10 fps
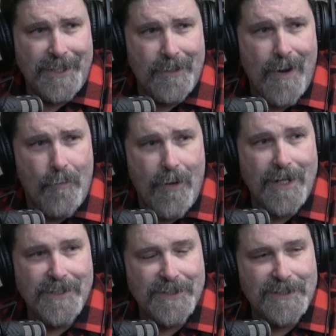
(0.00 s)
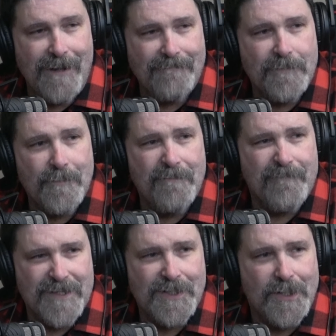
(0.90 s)
You know, I wanted the stuff to be
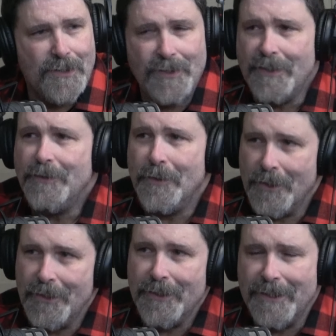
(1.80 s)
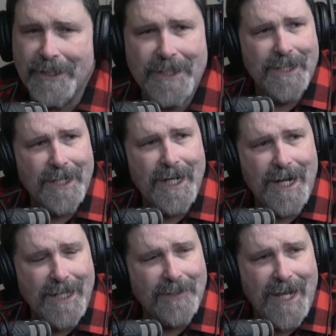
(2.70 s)
physical and look good, I and
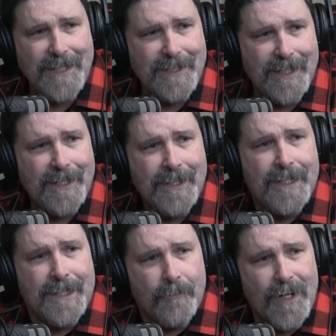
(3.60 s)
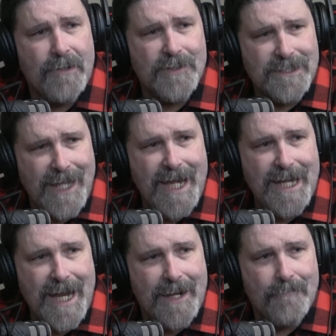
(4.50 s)
I liked yes. uh, when it was laid
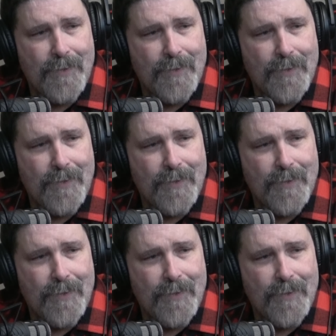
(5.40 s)
in.